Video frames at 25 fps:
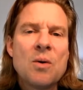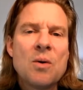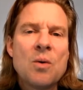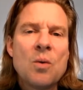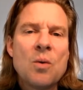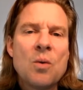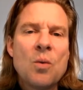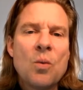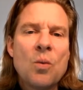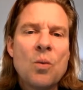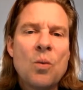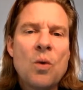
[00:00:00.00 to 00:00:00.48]

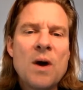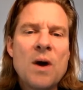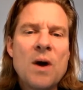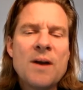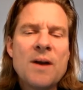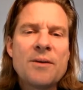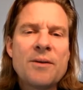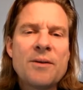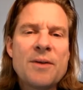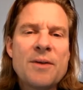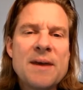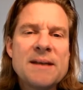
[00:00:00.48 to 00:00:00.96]
One
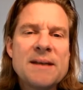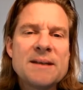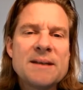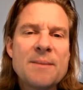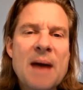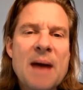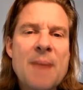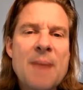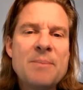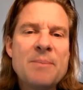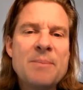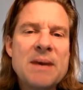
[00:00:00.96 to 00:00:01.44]
of the things
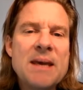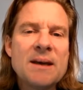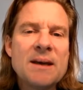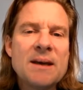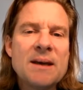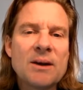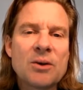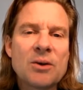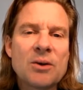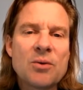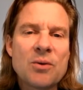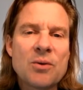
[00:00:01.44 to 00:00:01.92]
about being
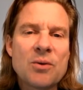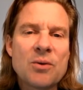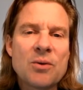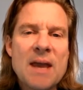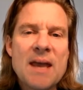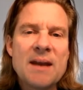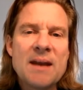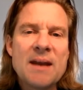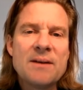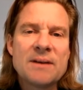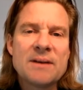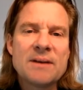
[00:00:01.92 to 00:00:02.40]
a
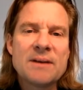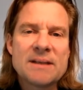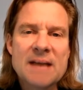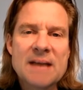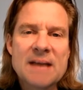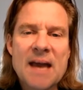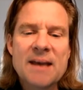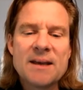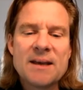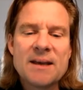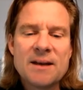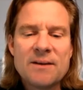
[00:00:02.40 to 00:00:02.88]
creative
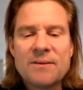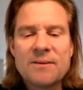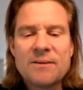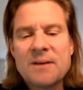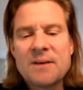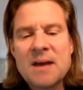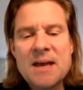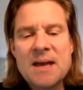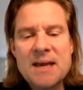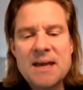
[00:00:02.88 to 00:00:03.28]
executive